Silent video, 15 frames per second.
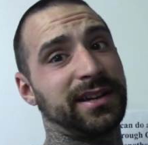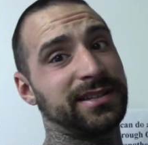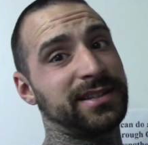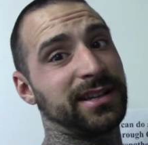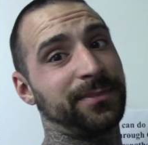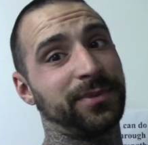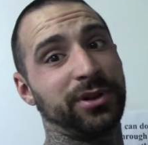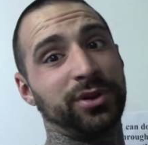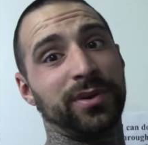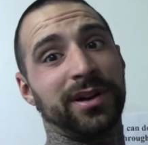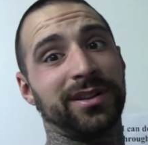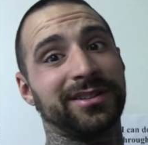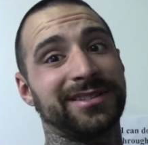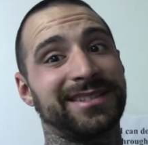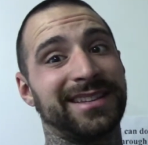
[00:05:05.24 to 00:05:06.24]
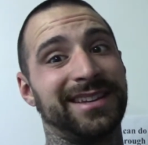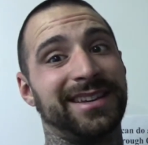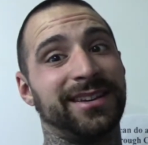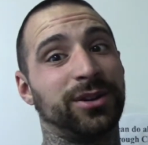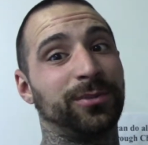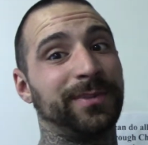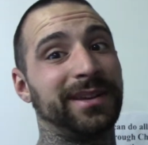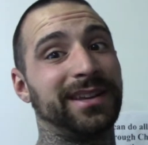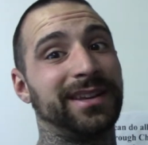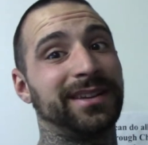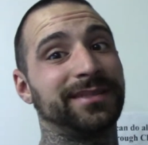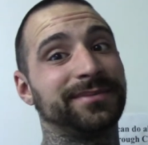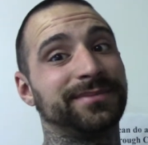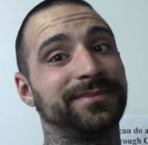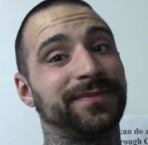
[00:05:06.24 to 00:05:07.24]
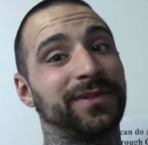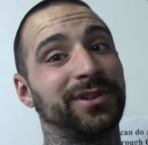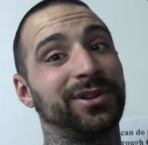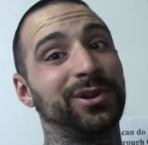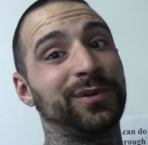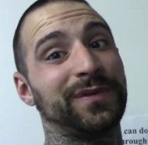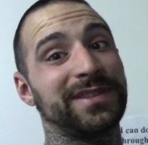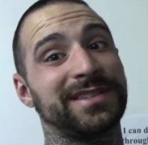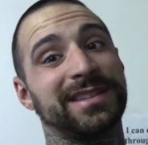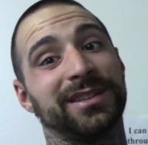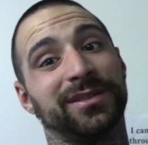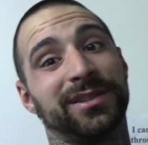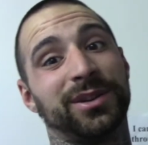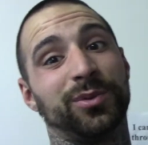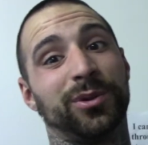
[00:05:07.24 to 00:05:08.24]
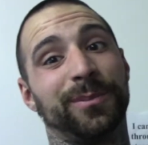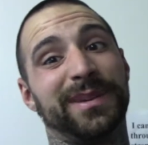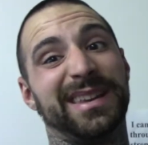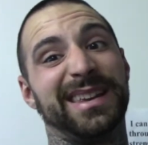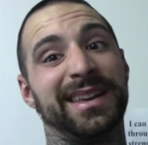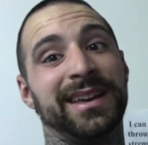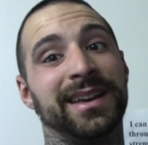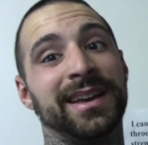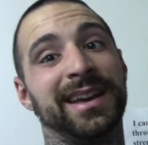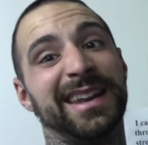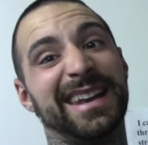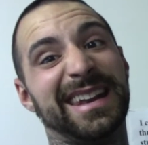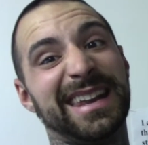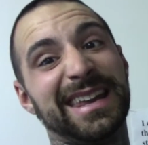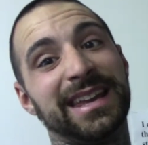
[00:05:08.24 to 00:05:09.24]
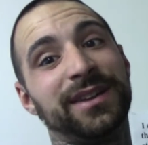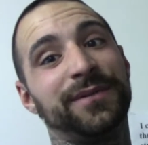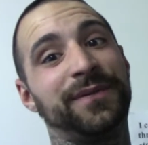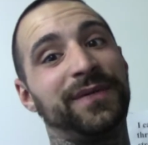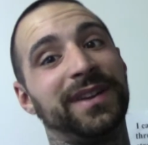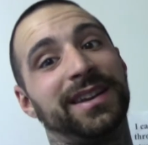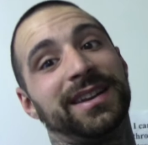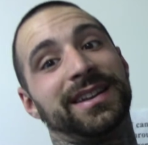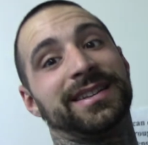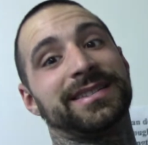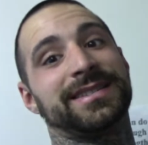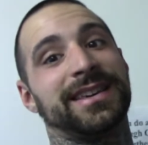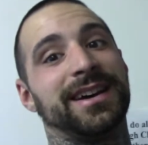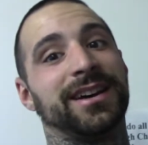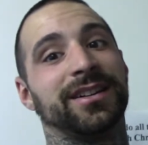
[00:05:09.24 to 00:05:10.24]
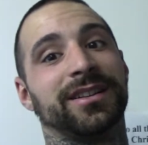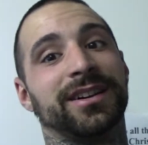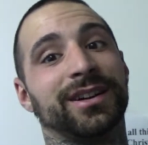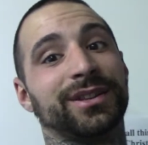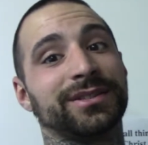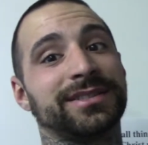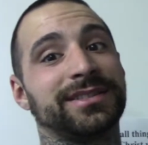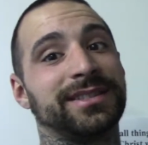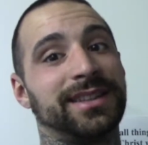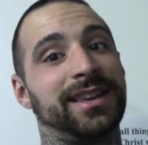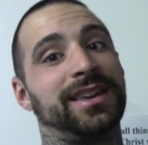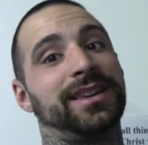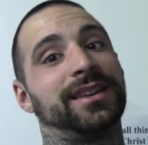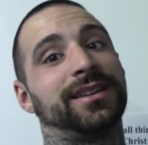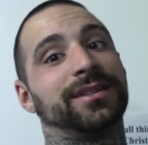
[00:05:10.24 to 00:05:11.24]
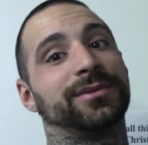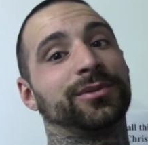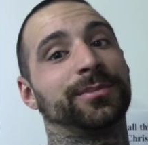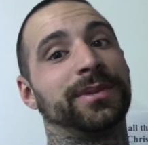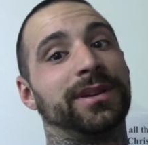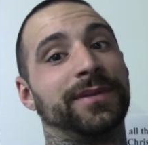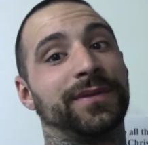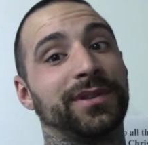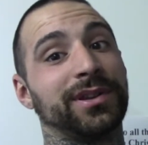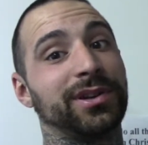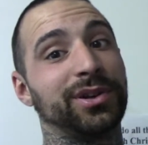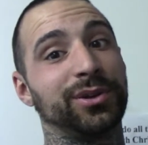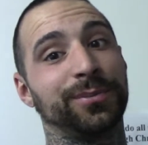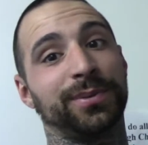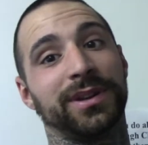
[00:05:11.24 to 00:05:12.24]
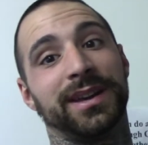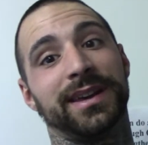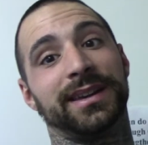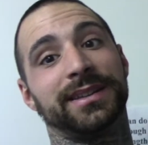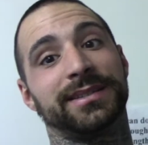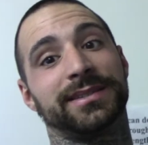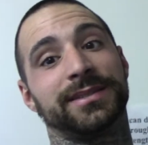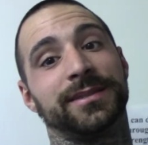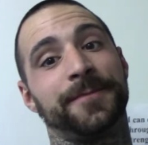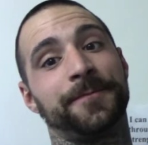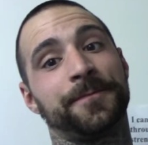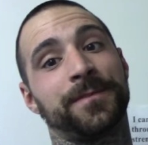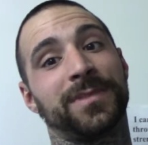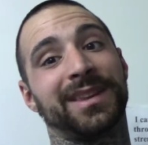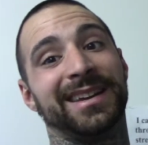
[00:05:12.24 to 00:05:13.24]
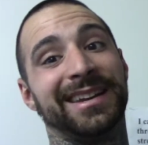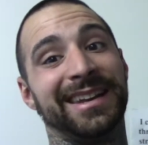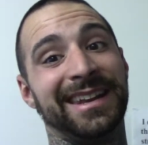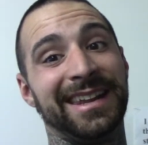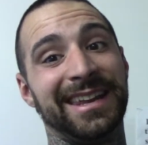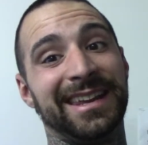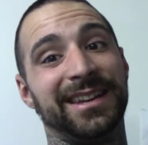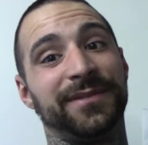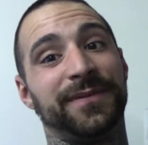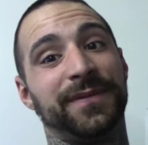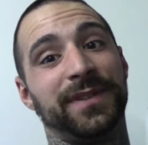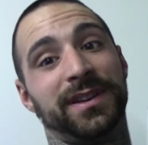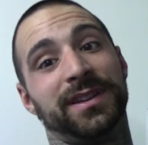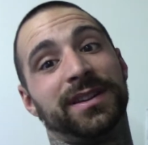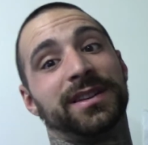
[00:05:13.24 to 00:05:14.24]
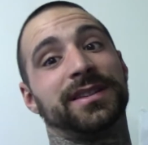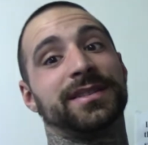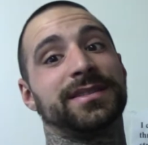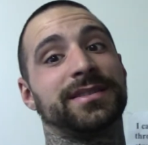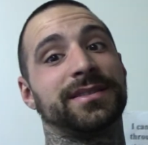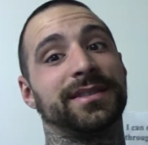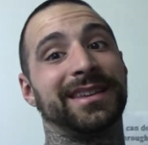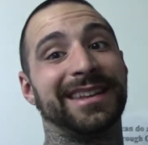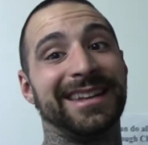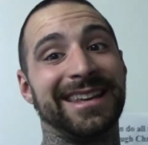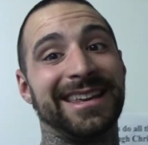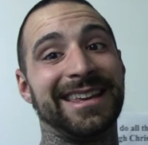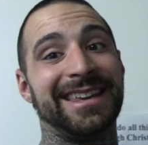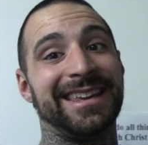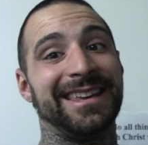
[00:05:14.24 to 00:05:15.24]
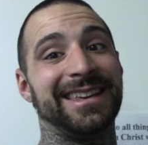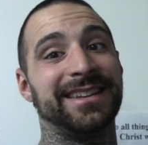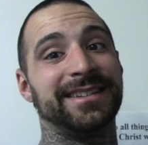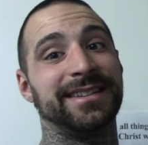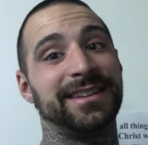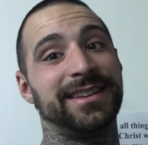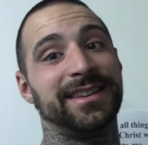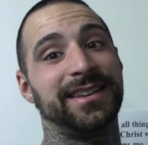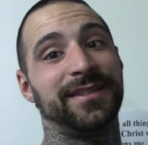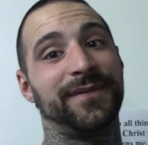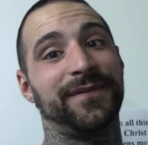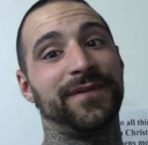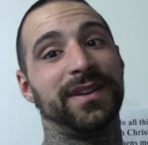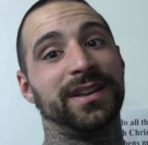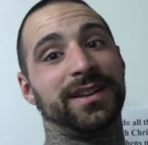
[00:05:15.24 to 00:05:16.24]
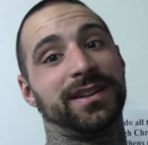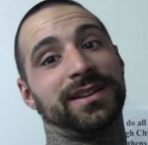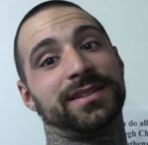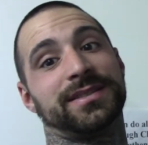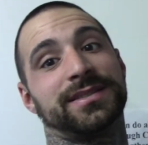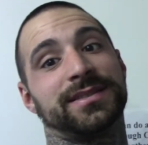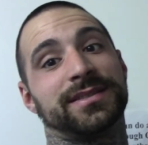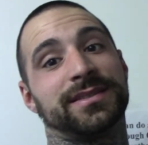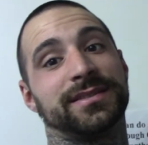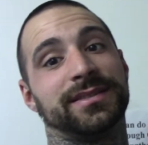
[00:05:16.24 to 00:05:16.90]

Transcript: set up the new LLC. It'll be, for the new facility, will be Need Fitness LLC. Will be for the new place. Need Fitness, N-E-E-D Fitness